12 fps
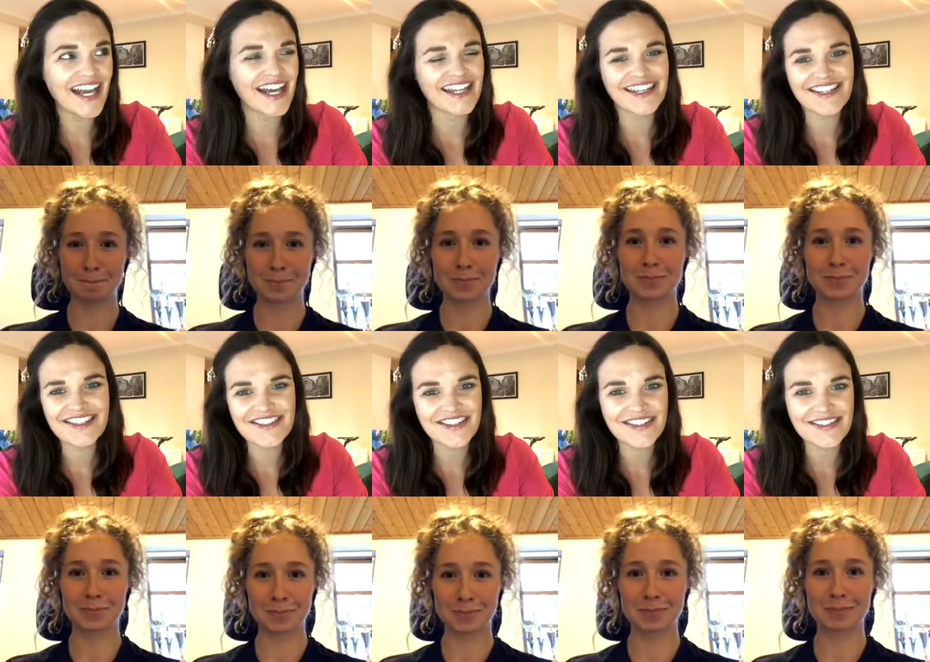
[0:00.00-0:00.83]
Speaker 1: and it's
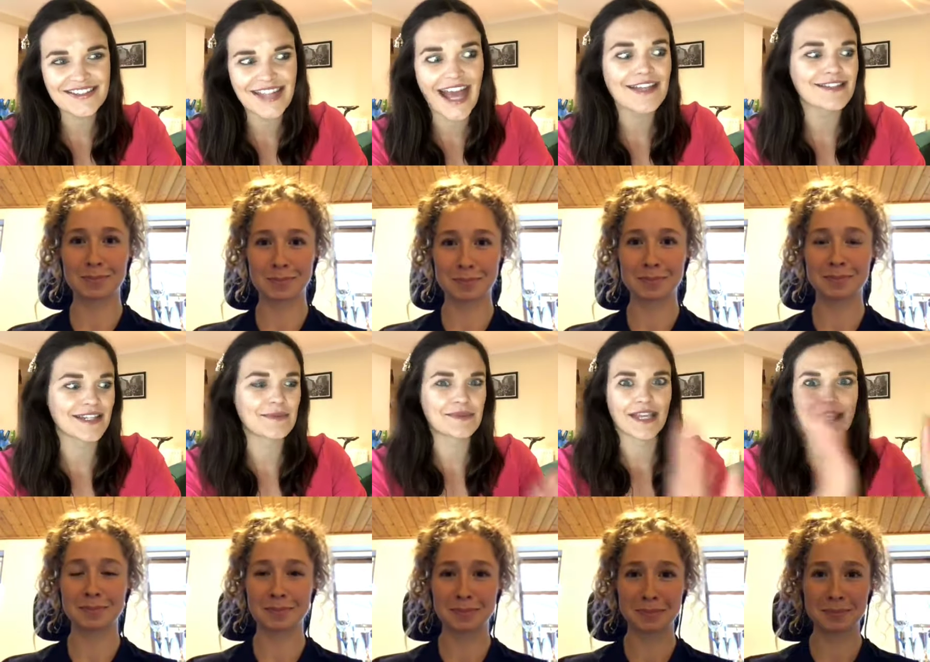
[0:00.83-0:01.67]
just, that
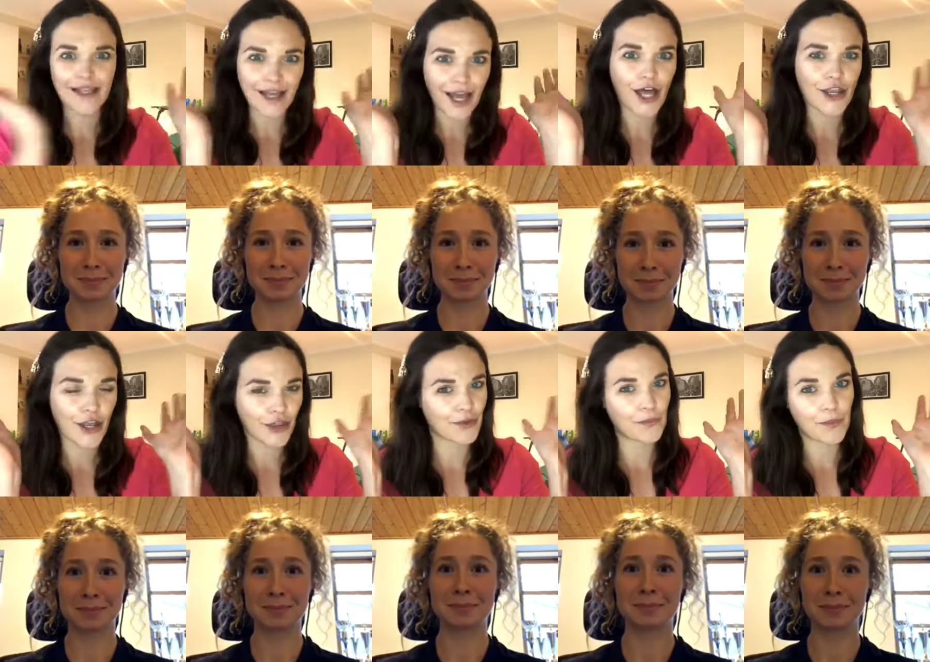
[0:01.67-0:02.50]
seems like
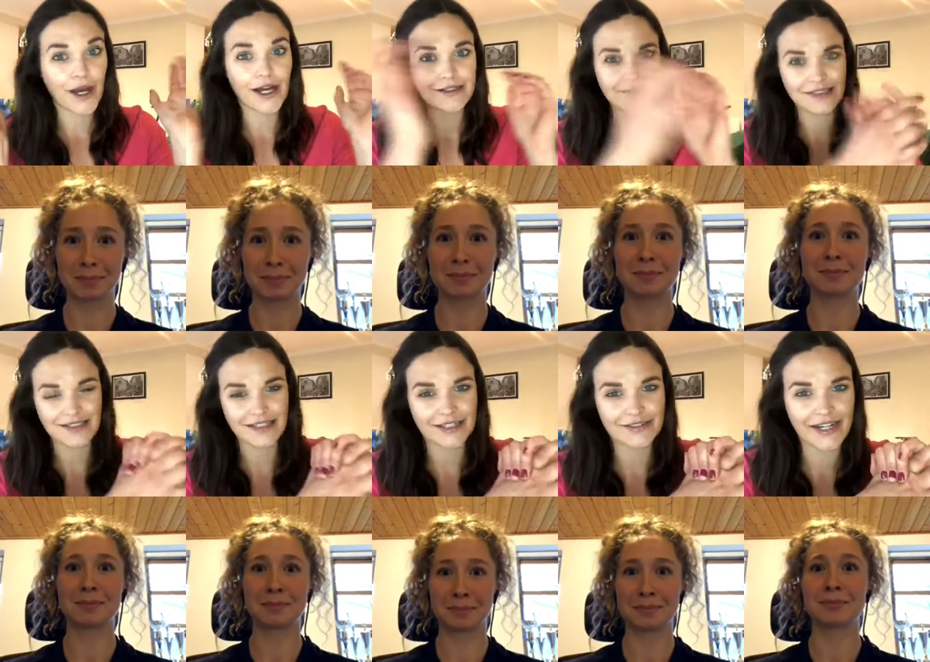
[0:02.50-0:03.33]
another world, doesn't
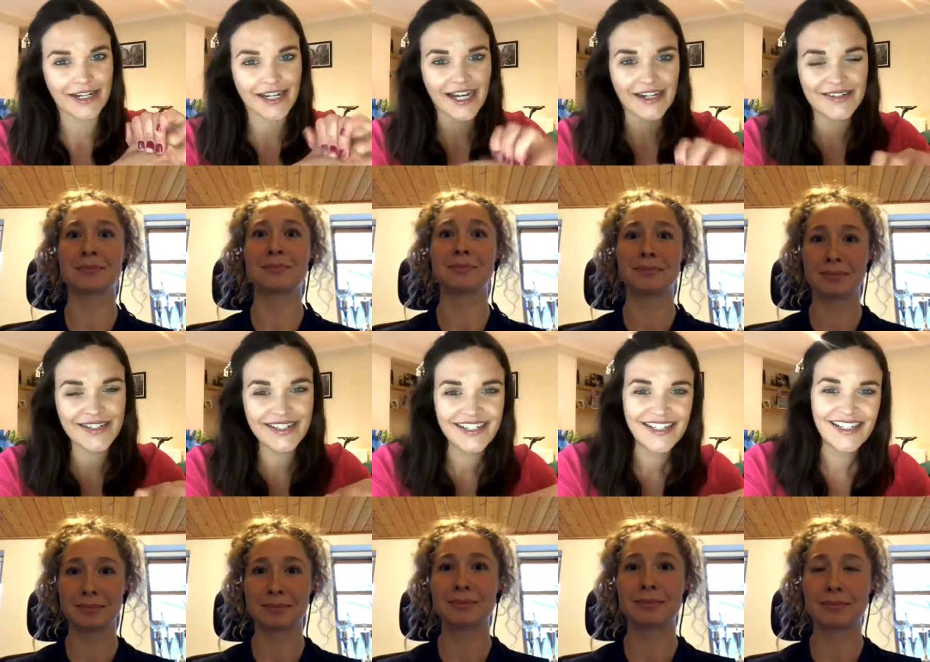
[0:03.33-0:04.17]
it, right now?
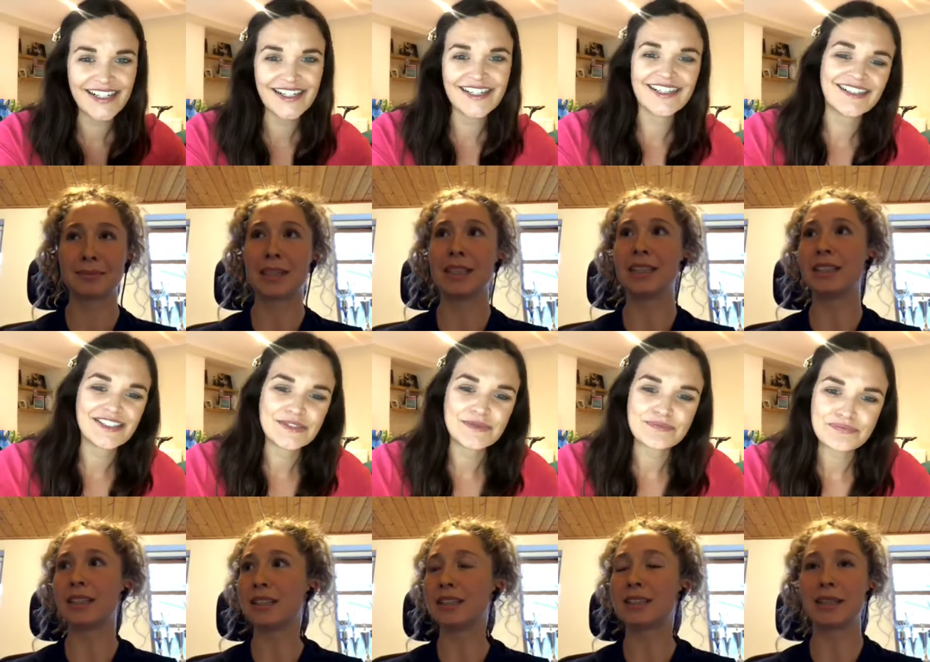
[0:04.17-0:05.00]
It does
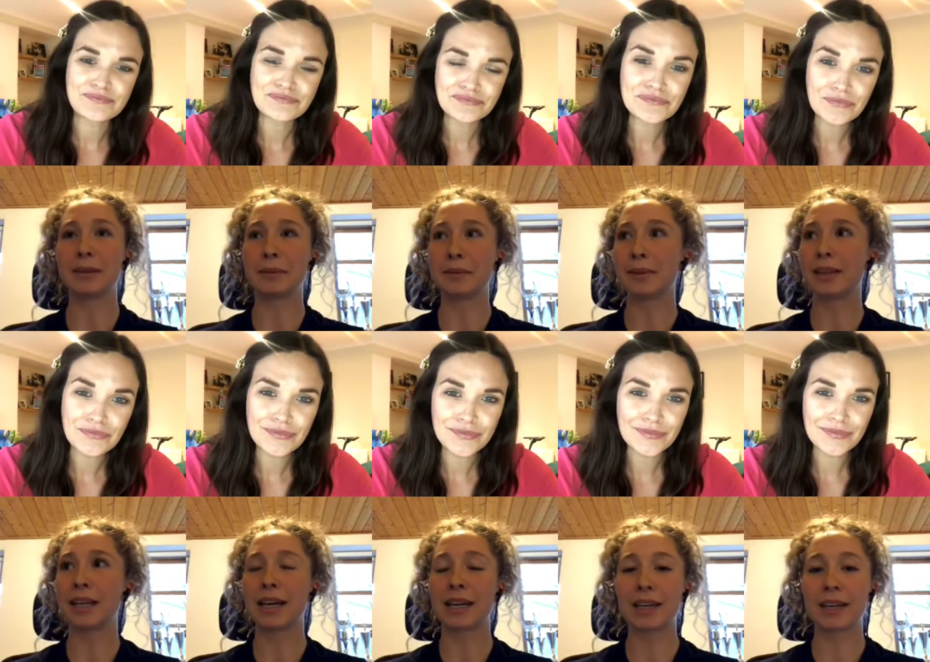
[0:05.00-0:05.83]
Speaker 2: seem like
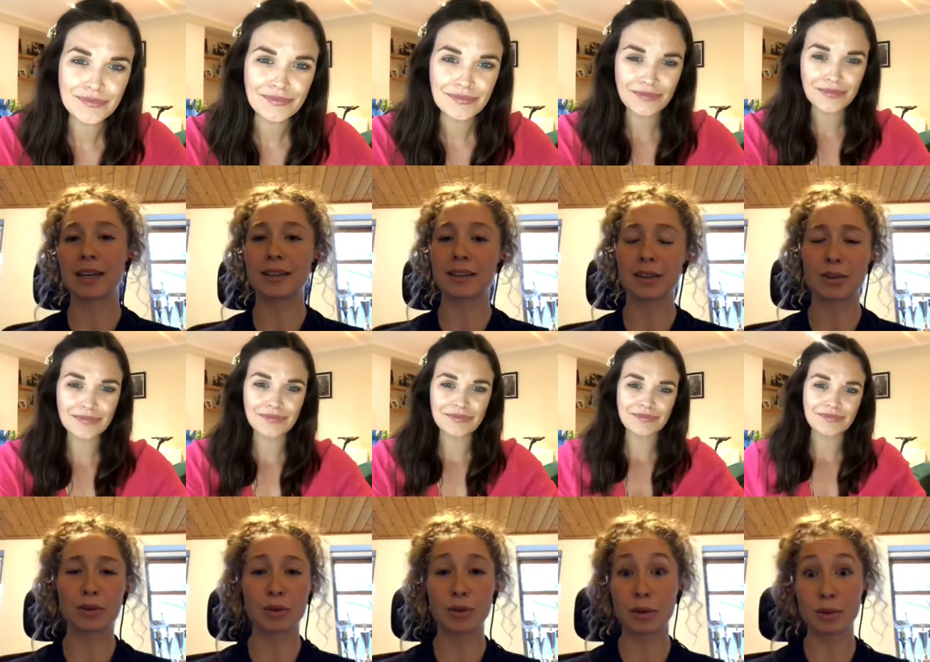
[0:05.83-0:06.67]

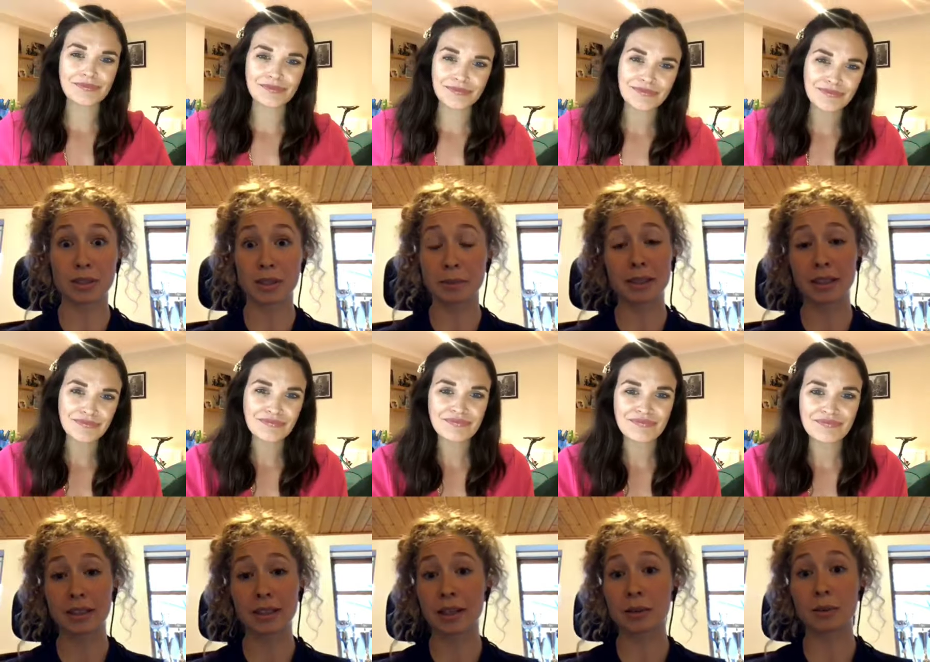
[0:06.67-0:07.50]
Corona was something
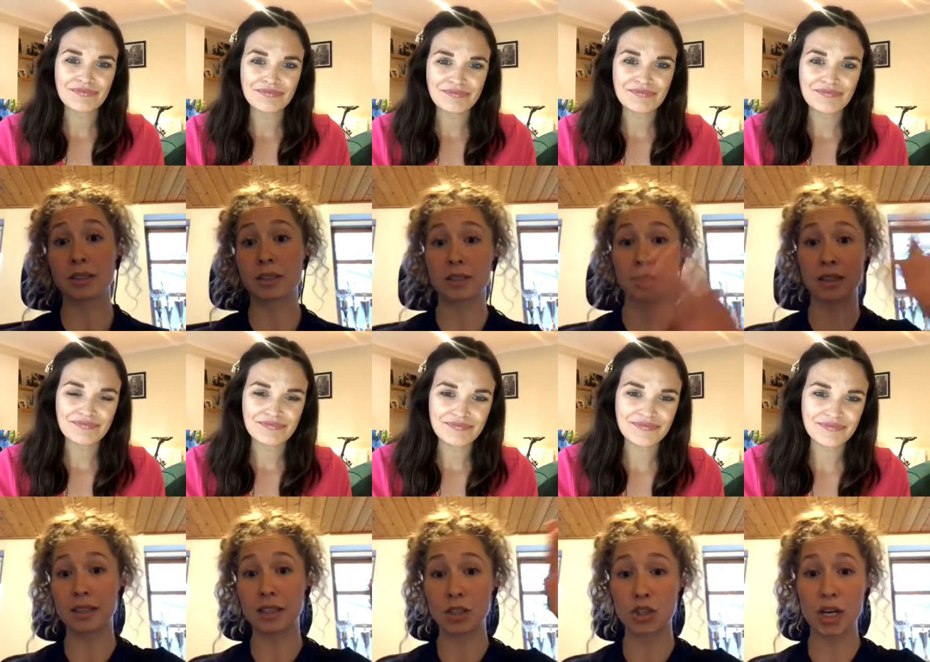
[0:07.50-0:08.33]
that was in
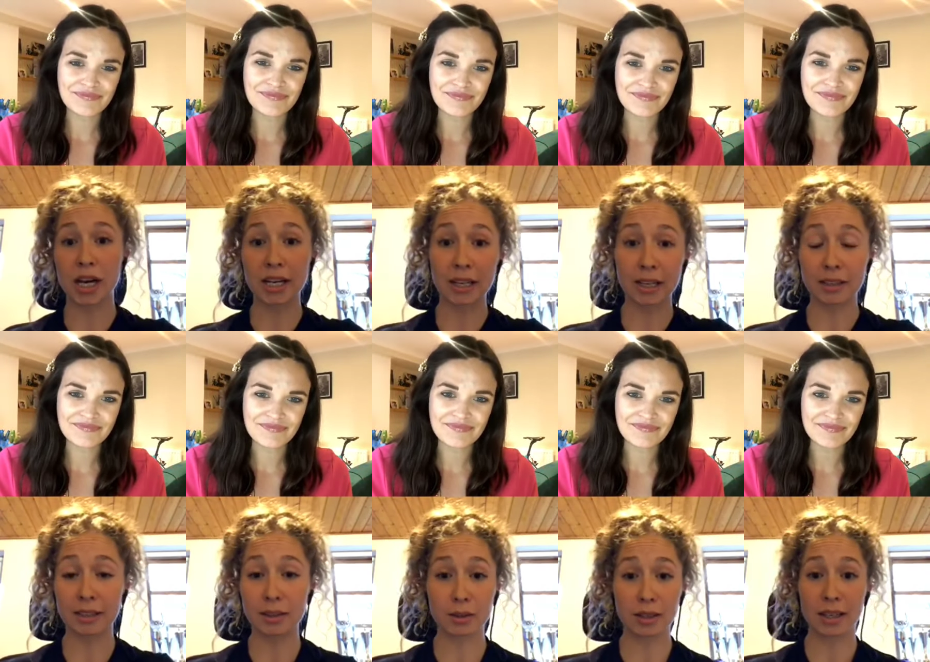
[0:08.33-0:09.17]
China, you know,
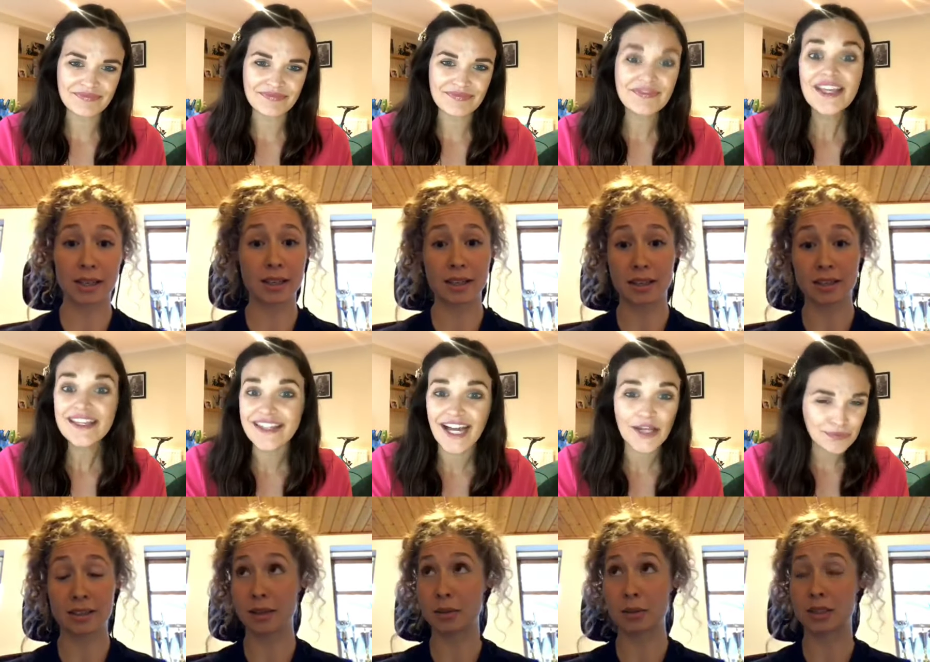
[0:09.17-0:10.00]
like yeah. It was,